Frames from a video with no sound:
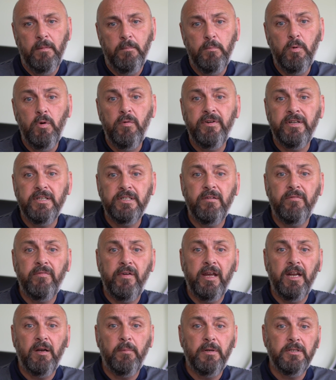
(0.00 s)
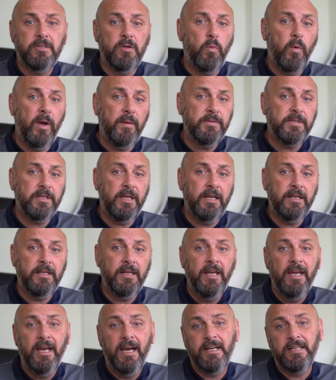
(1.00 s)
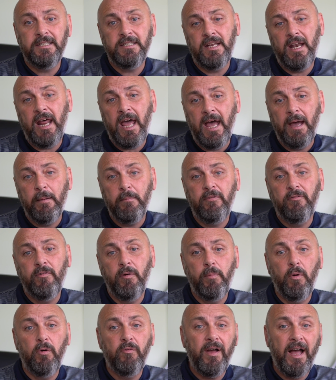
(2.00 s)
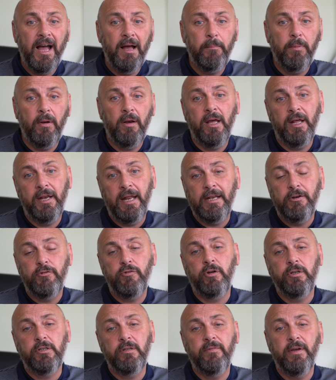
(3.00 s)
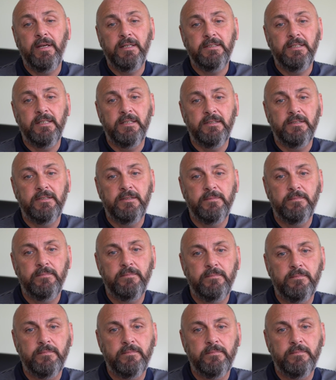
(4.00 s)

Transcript: Moovit is available as a website and as an app for both Apple and Android devices.